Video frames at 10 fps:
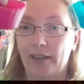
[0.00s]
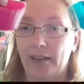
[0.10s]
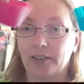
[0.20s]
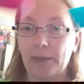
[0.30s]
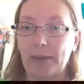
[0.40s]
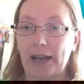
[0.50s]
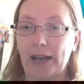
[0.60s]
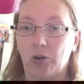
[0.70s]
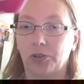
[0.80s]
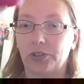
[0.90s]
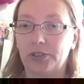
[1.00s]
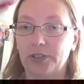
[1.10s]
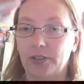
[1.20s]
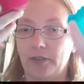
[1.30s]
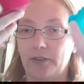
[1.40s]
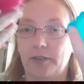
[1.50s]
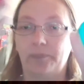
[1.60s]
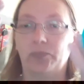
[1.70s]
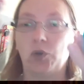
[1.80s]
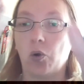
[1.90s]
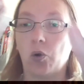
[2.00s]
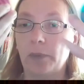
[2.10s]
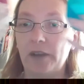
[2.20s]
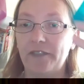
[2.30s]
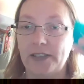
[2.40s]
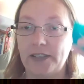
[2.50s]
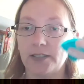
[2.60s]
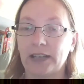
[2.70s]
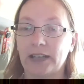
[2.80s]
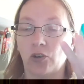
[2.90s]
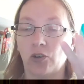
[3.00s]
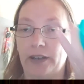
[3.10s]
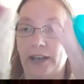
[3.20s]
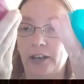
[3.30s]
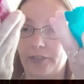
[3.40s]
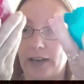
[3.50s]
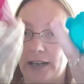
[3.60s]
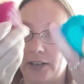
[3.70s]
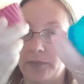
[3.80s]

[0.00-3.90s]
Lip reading: Cupcake holders or muffins that go in the air fryer.